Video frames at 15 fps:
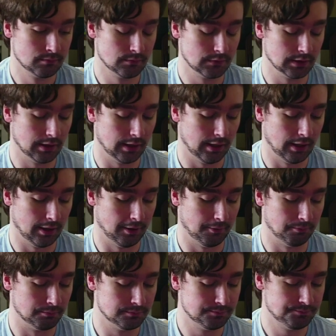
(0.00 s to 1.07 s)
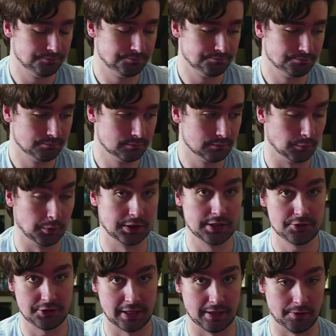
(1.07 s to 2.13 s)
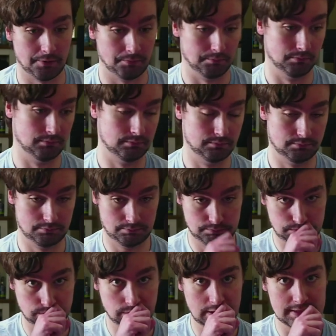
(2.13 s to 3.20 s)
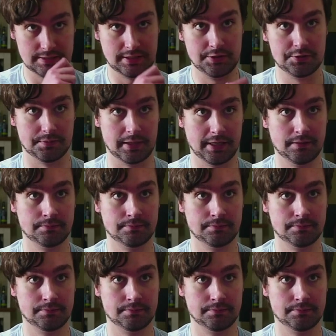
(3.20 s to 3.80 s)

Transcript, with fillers: uh, with this channel. Excuse me